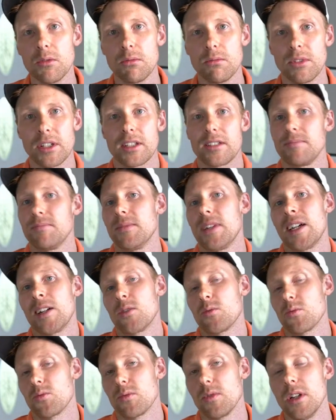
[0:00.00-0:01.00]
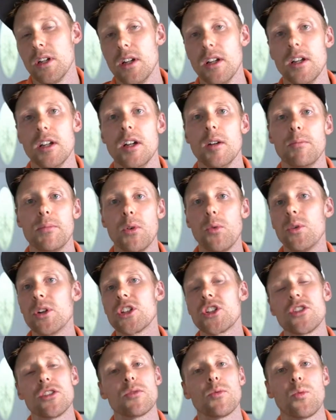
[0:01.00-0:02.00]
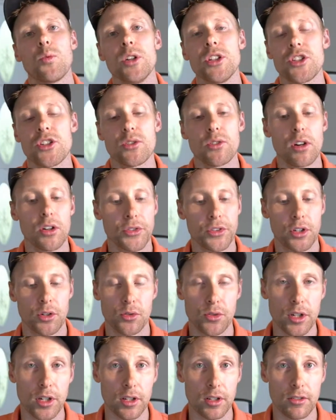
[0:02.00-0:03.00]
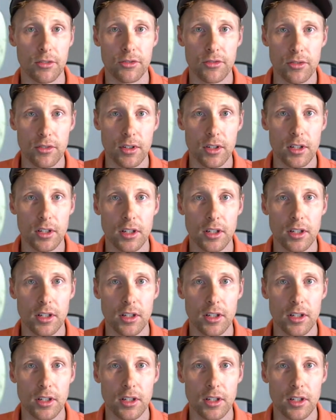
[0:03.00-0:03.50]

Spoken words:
like I don't, but what's your alternative?